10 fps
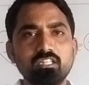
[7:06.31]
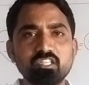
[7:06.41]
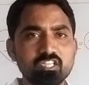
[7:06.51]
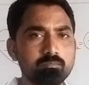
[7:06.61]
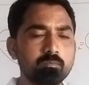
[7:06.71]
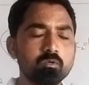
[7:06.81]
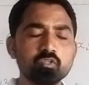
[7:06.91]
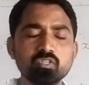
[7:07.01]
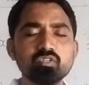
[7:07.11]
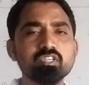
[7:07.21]
These type of
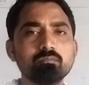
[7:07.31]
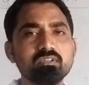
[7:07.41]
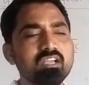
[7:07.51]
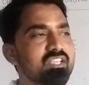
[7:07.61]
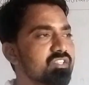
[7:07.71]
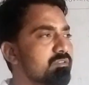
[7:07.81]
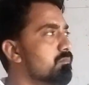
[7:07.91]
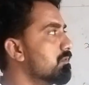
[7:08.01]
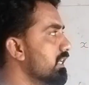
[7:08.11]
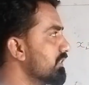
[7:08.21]
questions can be asked in board